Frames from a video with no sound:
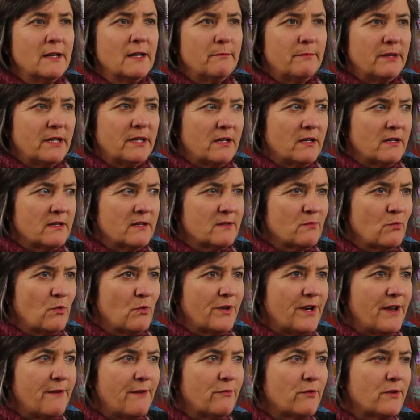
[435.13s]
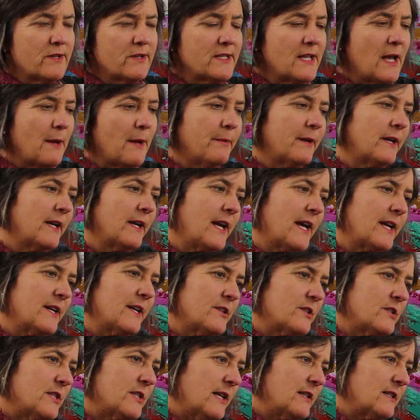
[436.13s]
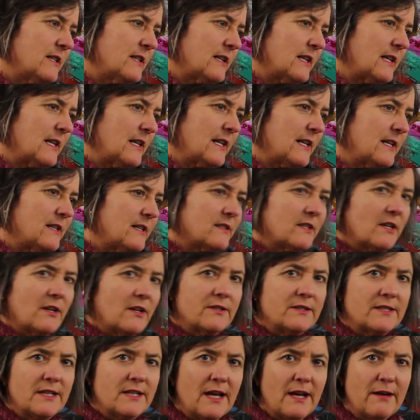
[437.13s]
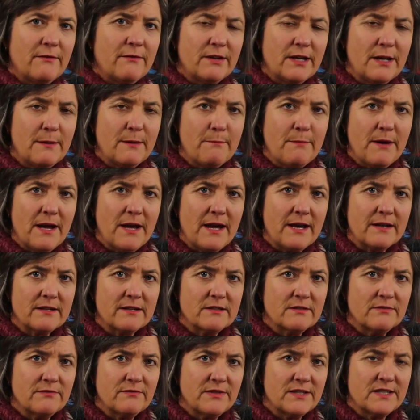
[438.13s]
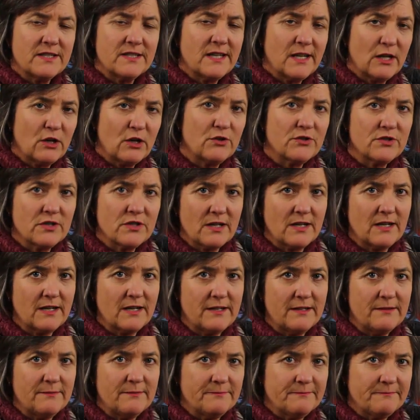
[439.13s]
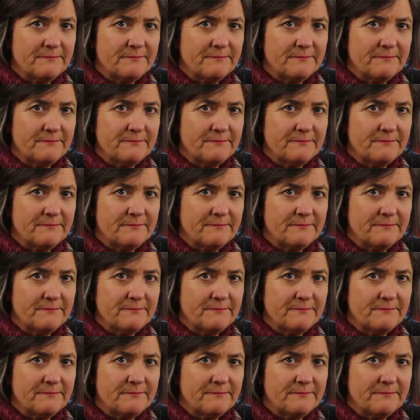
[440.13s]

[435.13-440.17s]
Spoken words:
because whatever is happening energetically is going to have an impact physiologically.